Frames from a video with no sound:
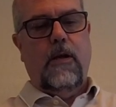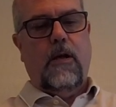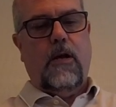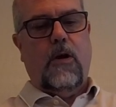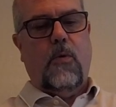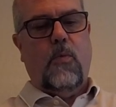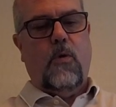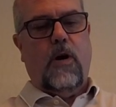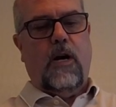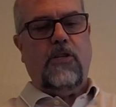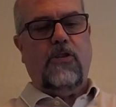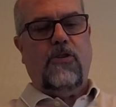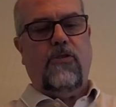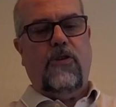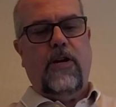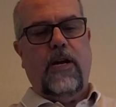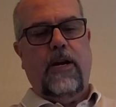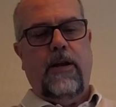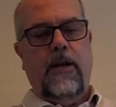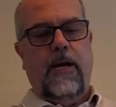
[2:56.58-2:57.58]
a washer,
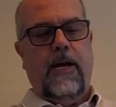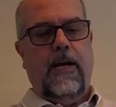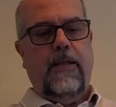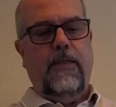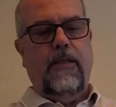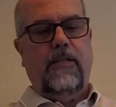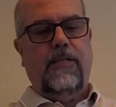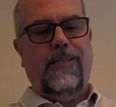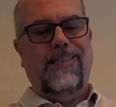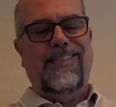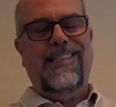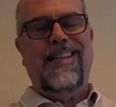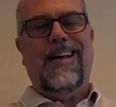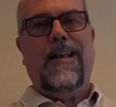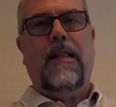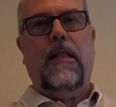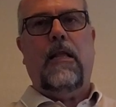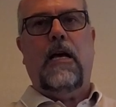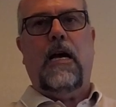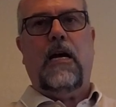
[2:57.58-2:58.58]
and a nut. This is not
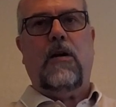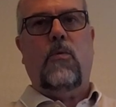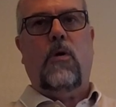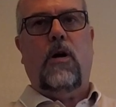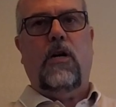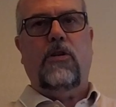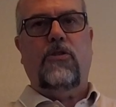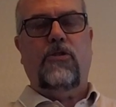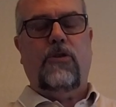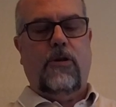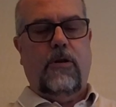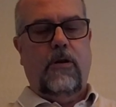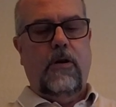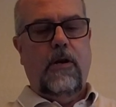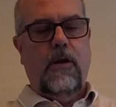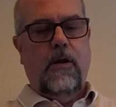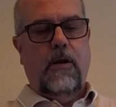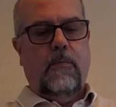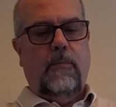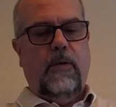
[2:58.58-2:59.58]
a lock washer
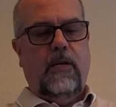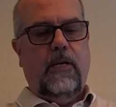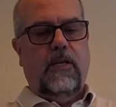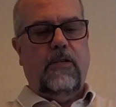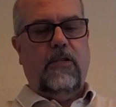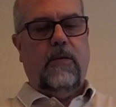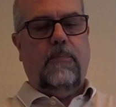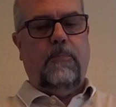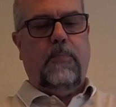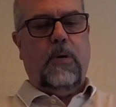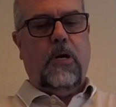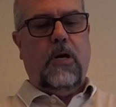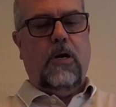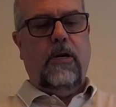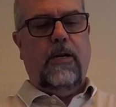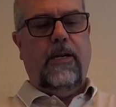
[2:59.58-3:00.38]
because the part